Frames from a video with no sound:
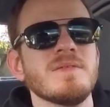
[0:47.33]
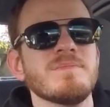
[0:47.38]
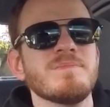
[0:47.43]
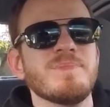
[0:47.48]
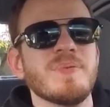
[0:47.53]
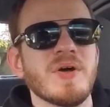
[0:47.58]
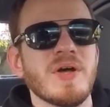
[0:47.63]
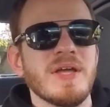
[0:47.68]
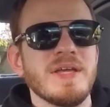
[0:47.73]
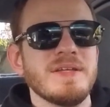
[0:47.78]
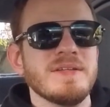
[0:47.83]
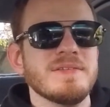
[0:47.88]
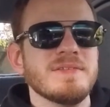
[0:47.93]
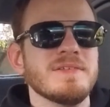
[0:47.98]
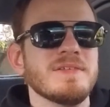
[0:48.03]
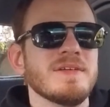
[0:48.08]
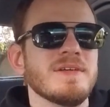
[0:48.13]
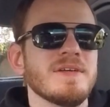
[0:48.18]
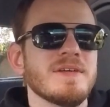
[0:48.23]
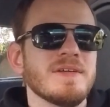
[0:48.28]
But
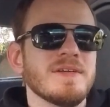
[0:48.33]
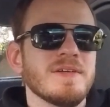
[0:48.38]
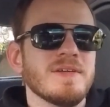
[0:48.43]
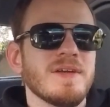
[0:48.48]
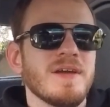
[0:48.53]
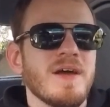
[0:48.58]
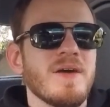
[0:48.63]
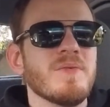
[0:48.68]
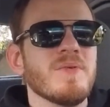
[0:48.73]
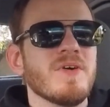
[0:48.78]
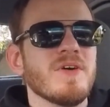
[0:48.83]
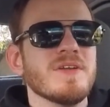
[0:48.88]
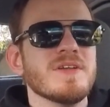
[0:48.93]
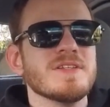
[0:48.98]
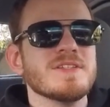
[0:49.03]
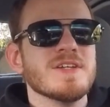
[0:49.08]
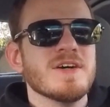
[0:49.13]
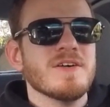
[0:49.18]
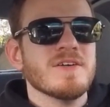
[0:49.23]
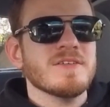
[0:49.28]
I wanted to
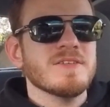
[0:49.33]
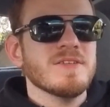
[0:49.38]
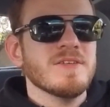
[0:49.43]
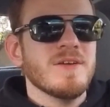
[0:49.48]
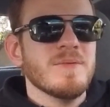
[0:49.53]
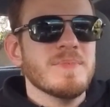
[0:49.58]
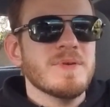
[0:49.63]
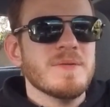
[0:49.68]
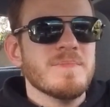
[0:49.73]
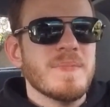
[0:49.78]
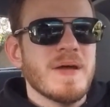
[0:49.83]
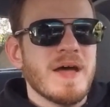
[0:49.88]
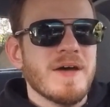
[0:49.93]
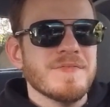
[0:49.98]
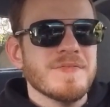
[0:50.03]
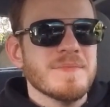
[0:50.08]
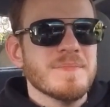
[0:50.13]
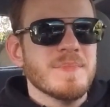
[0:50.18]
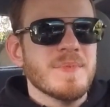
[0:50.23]
talk a little bit about